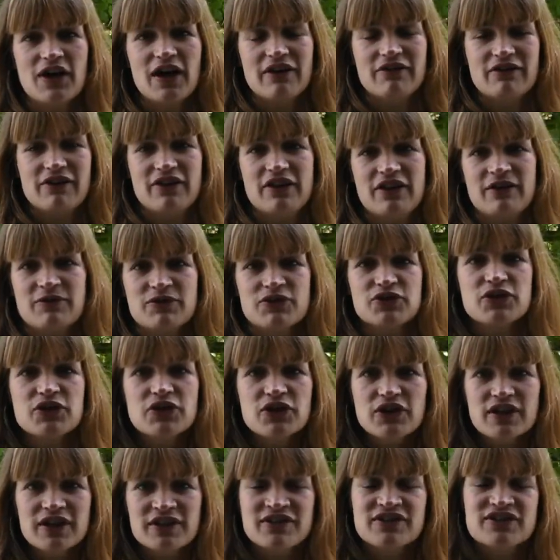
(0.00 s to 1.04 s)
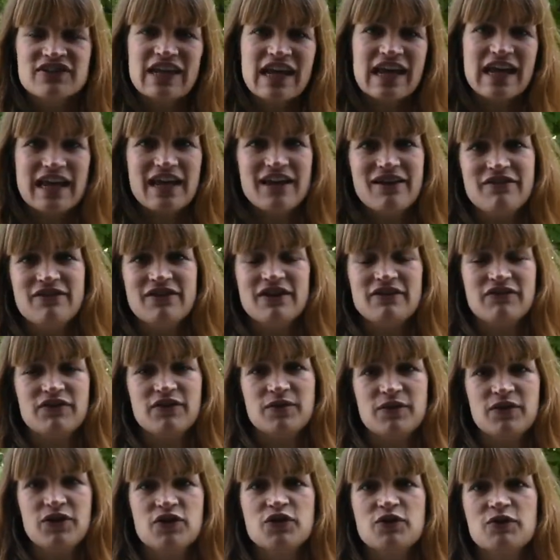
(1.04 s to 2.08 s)
everything was good and safe and
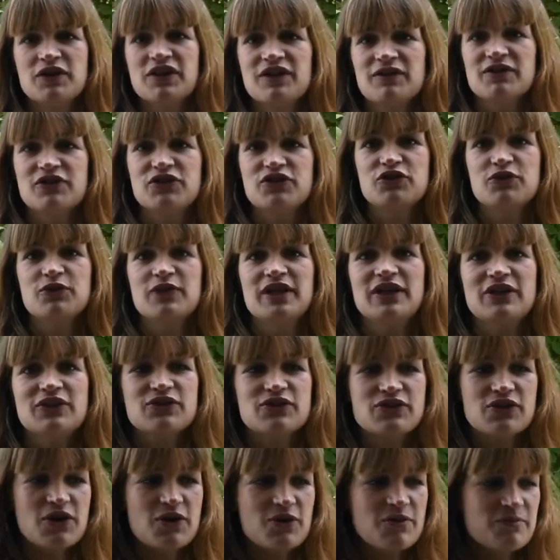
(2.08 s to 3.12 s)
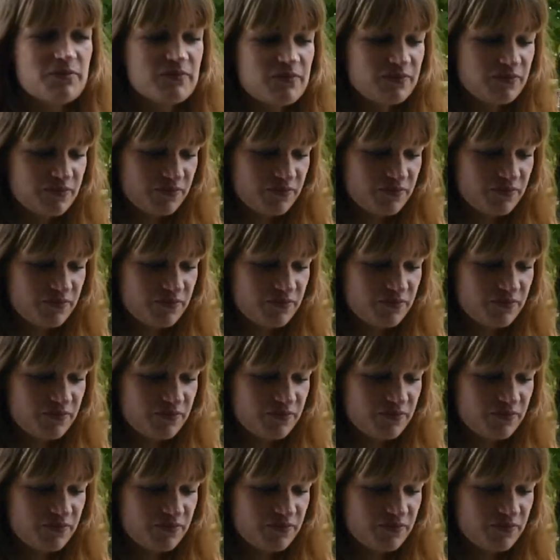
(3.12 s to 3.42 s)
everyone knew what they were doing, so.